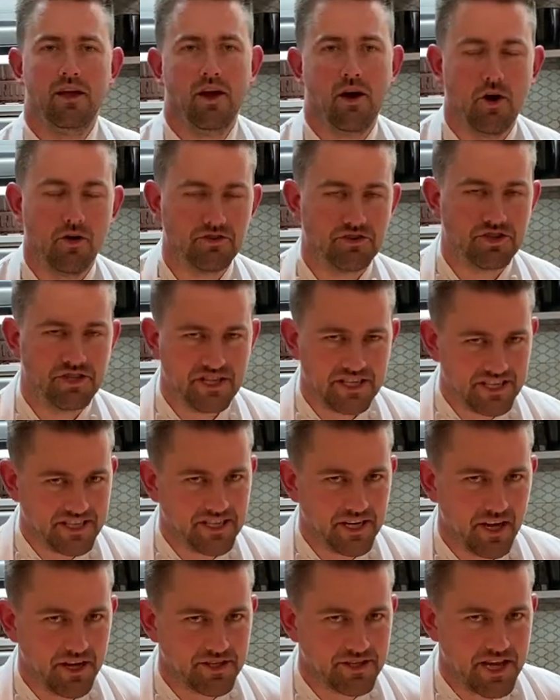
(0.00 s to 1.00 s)
On to
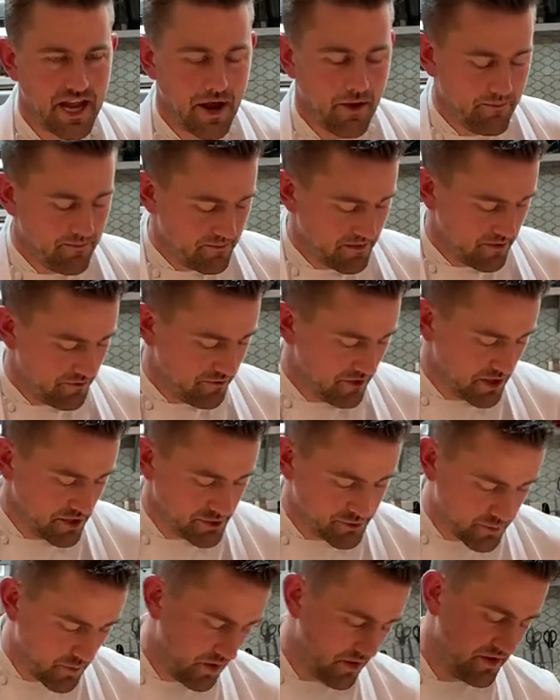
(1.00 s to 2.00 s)
desserts now.
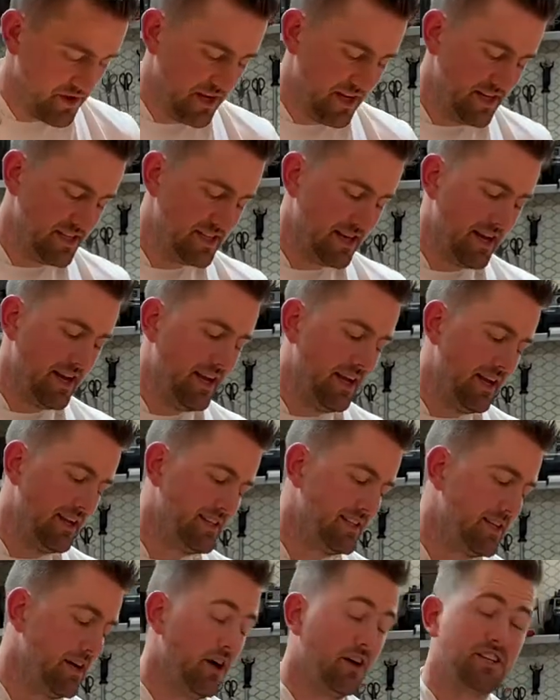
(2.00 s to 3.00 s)
First one is a
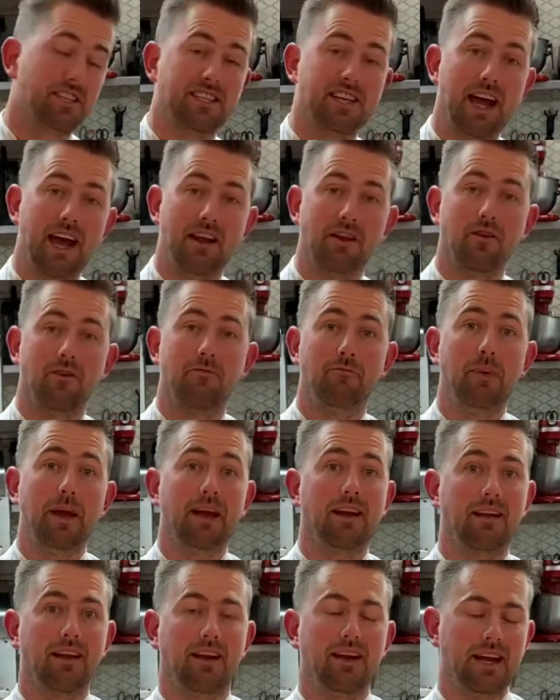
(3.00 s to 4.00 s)
tarte tatin of
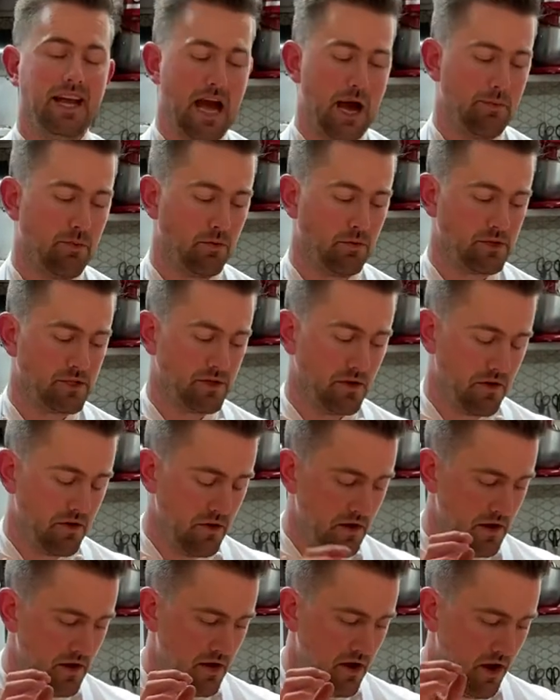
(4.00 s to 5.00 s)
pink lady apples. So
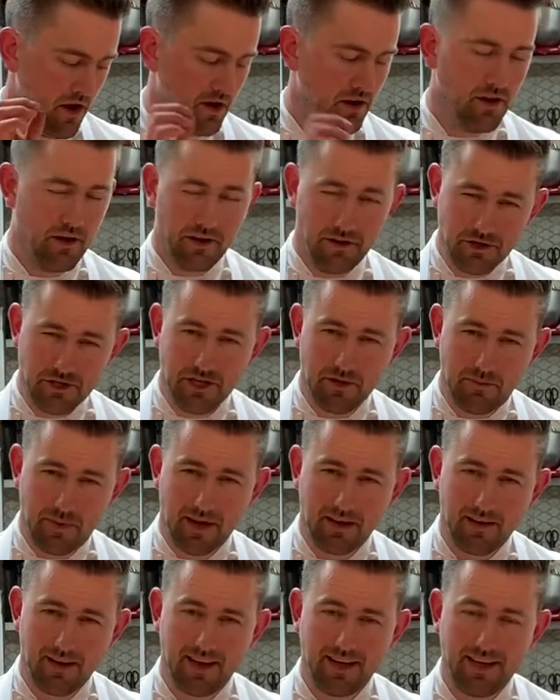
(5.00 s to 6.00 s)
I like using the
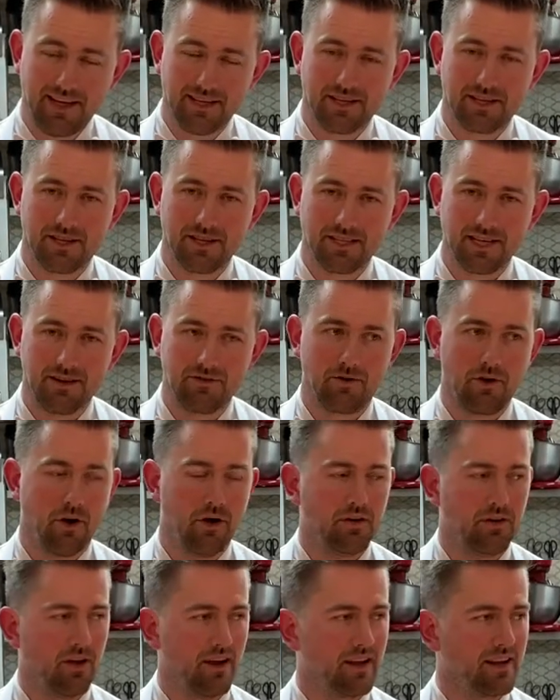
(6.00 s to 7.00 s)
pink ladies because they've
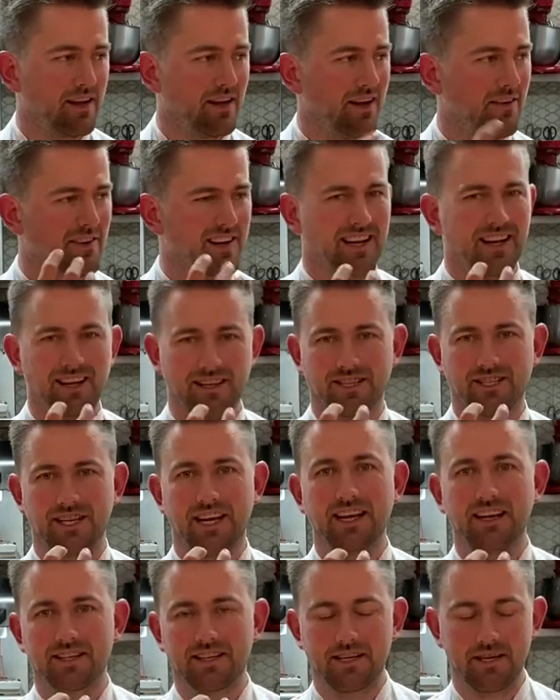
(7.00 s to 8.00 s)
got like a lovely little
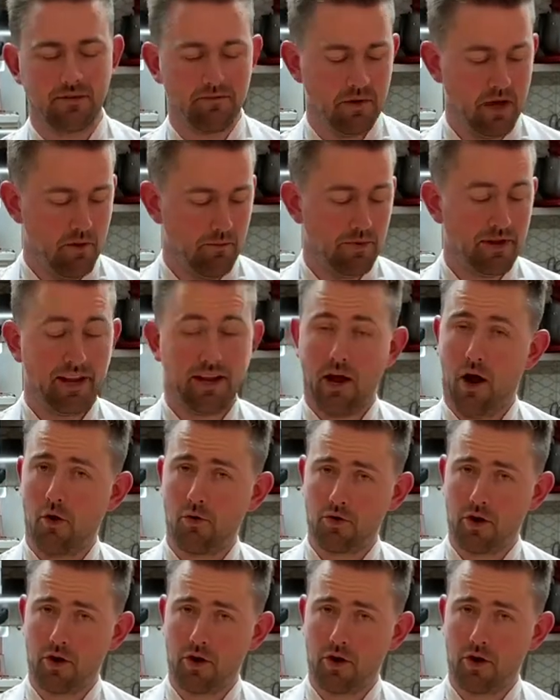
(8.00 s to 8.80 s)
zing to them, but they hold